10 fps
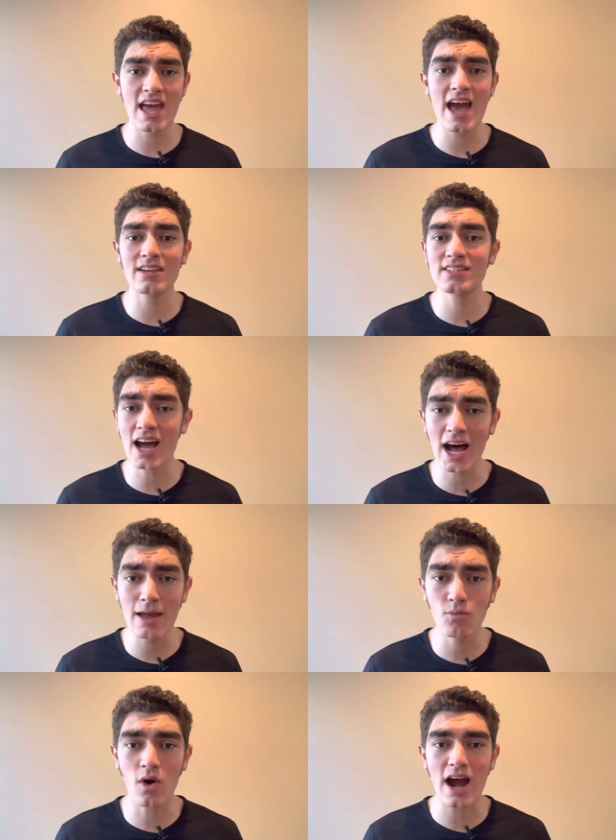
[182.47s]
had
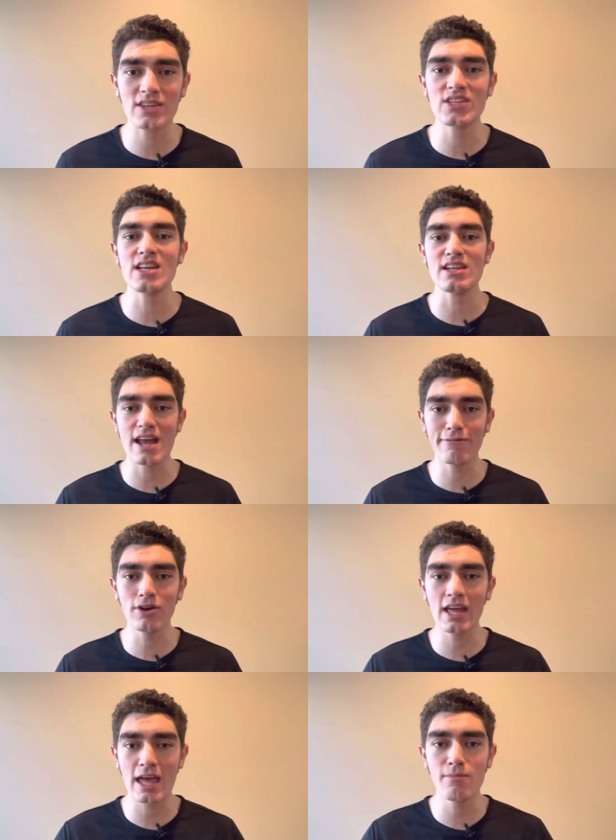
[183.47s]
time wise, he
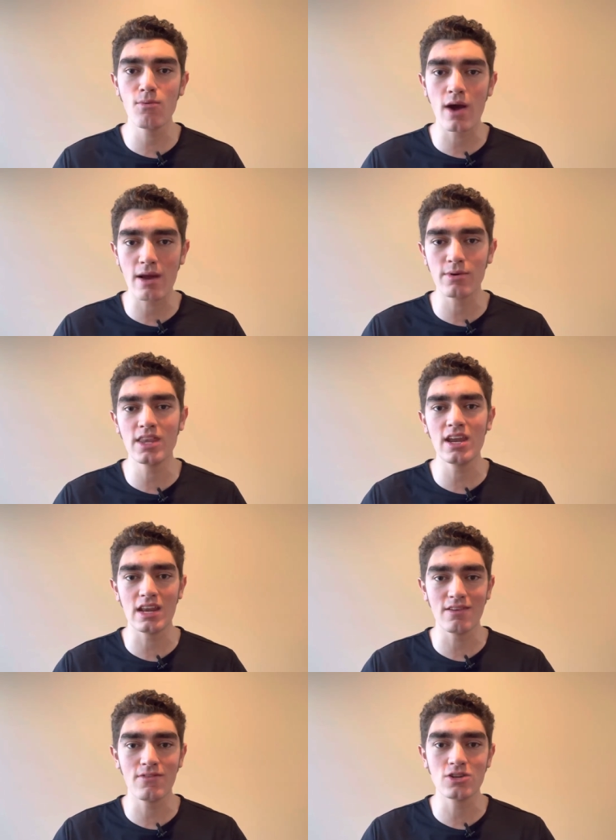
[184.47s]
never came away with an
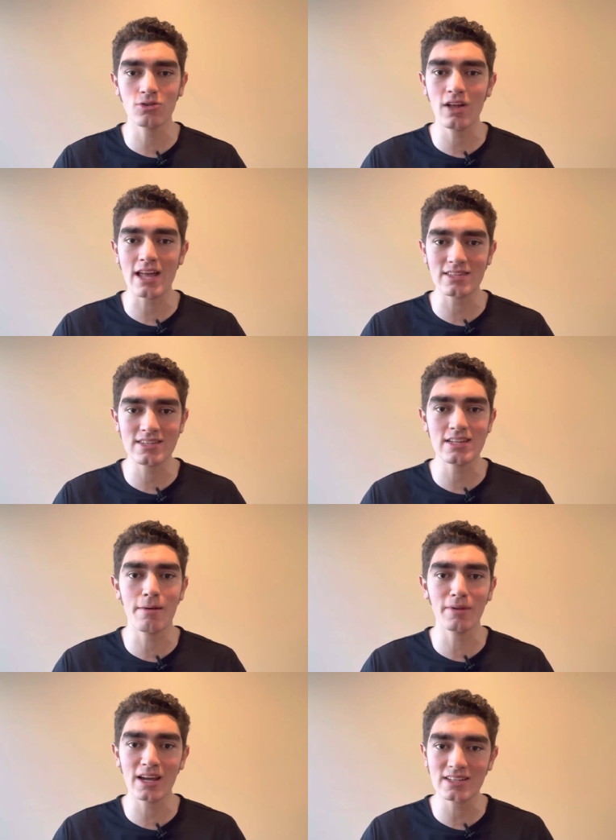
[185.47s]
individual
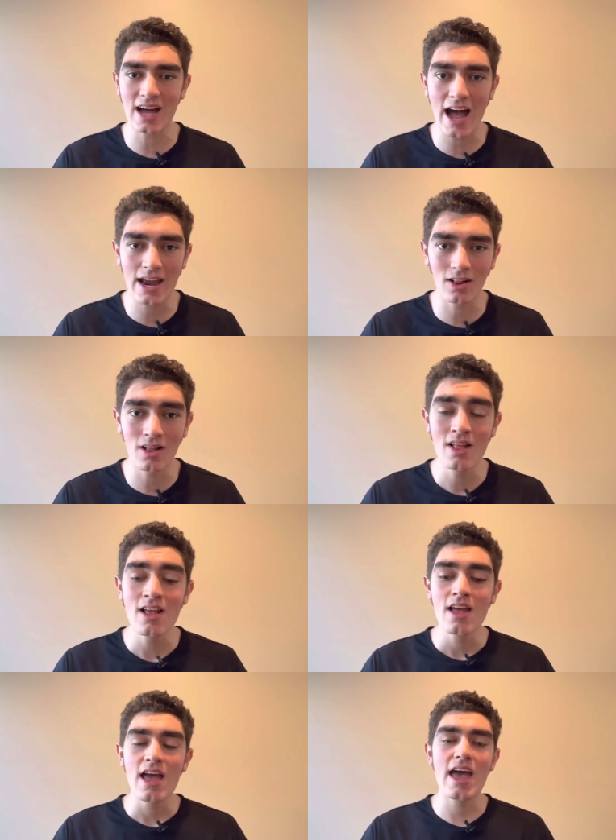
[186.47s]
NCAA title.
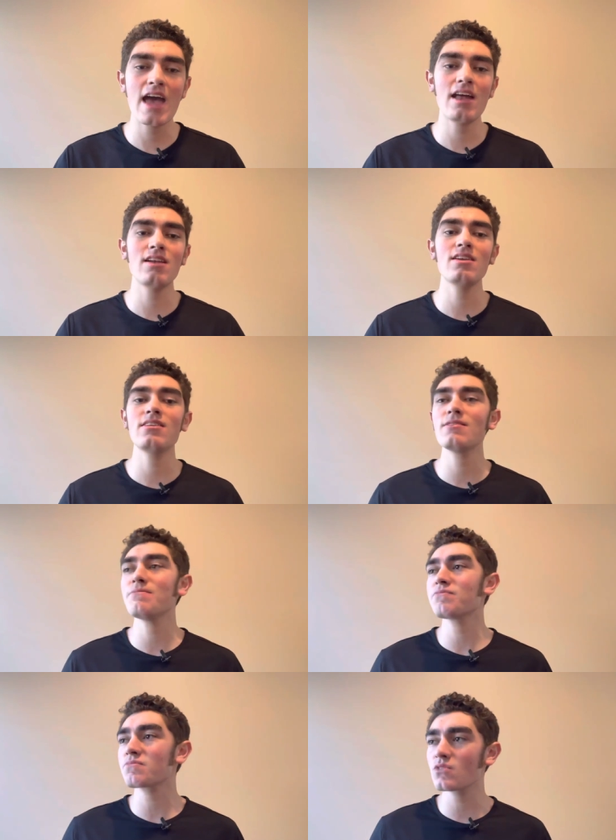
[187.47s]
And
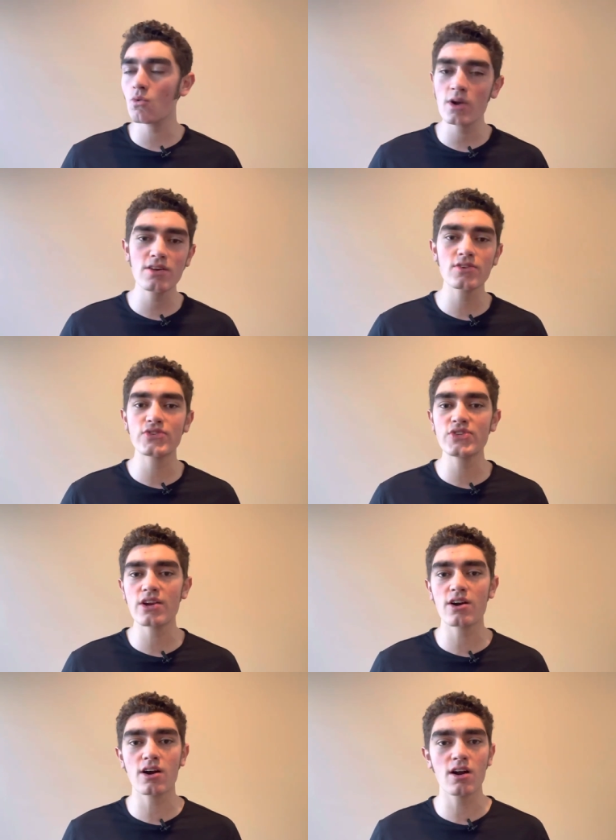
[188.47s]
when you
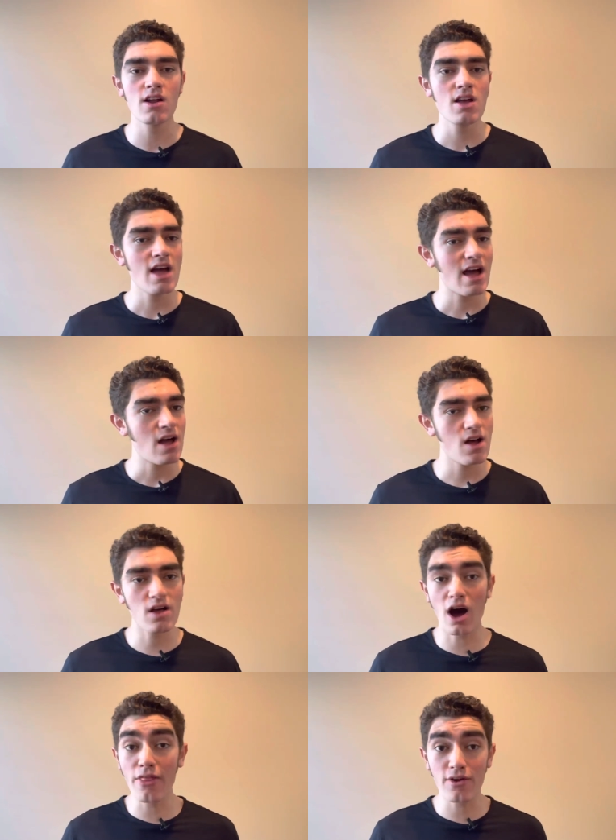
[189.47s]
consider
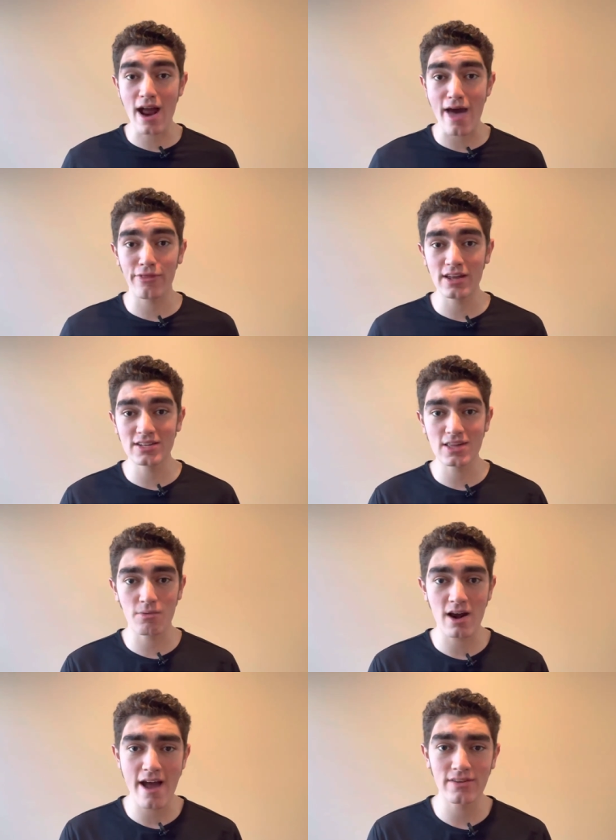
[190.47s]
other athletes that
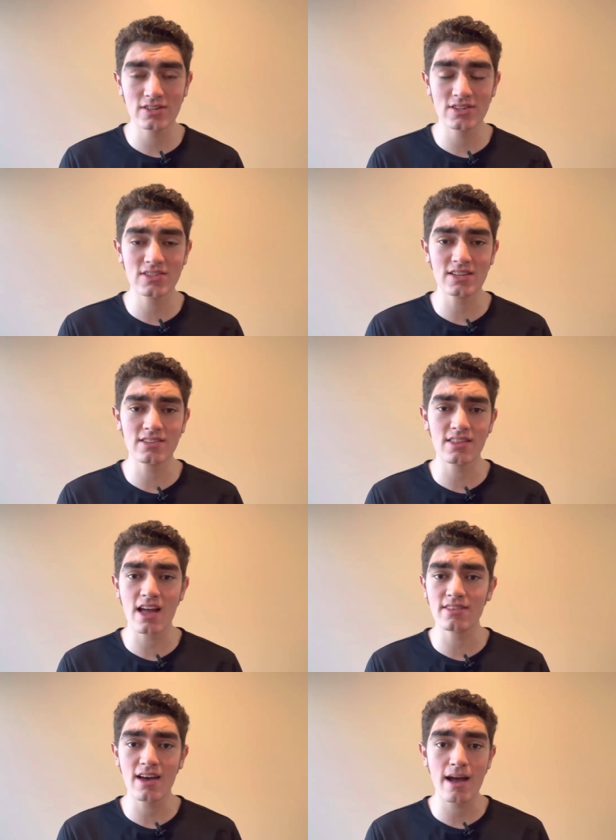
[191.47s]
were having success at
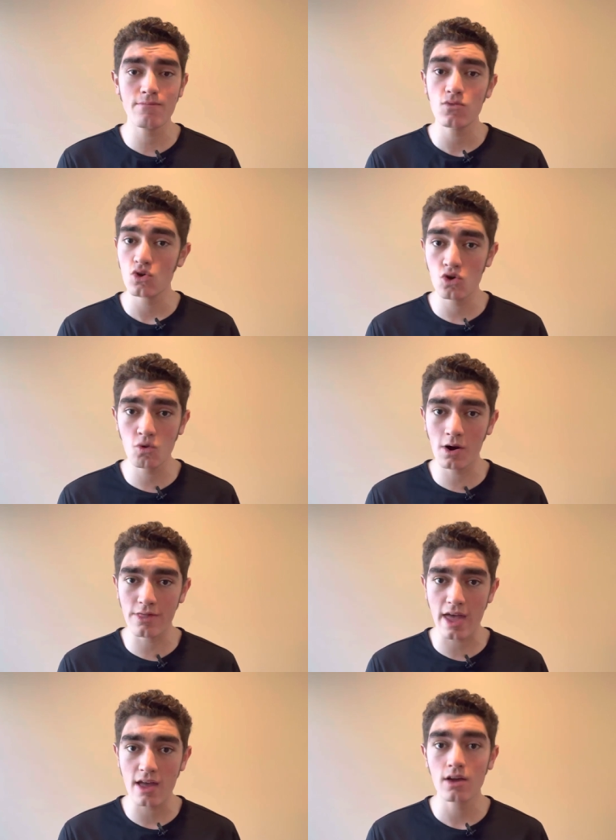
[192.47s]
that time, who were
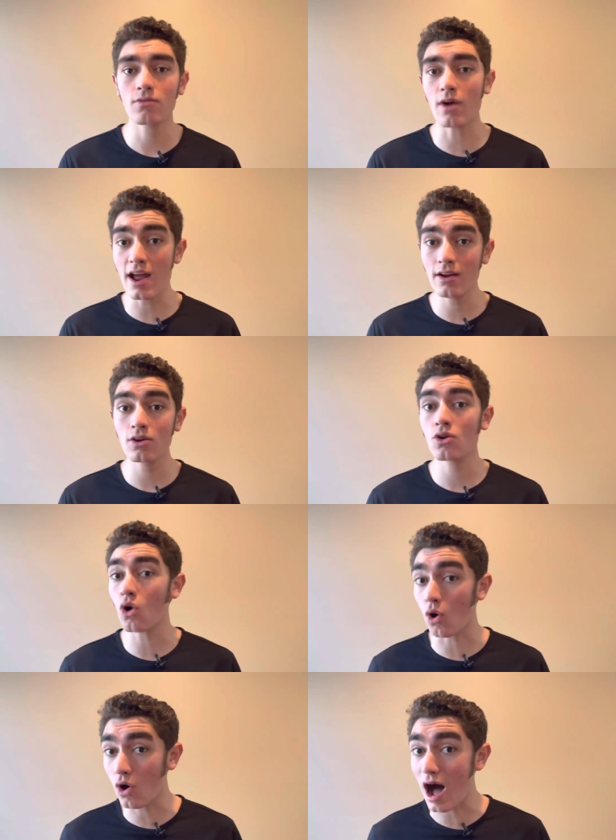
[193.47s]
they, right?
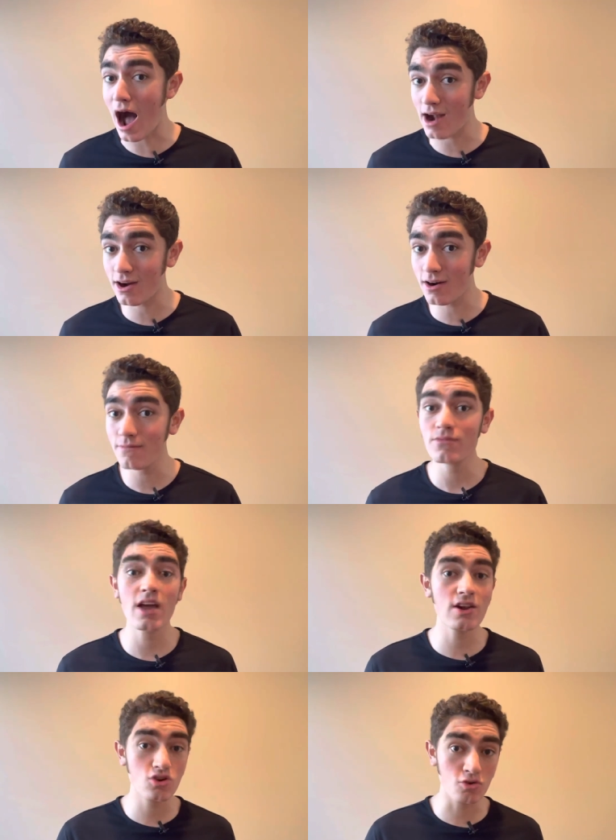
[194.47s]
Cole Hocker
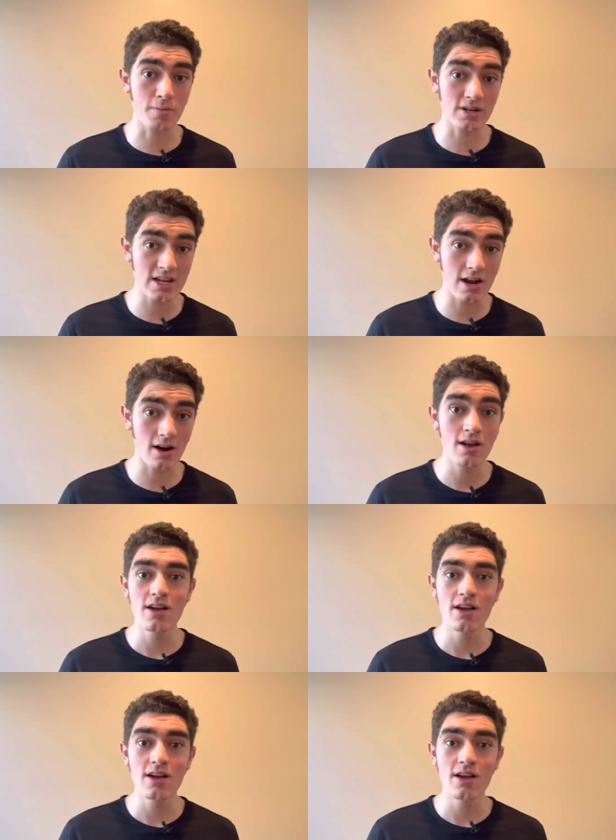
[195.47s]
and Cooper Teare.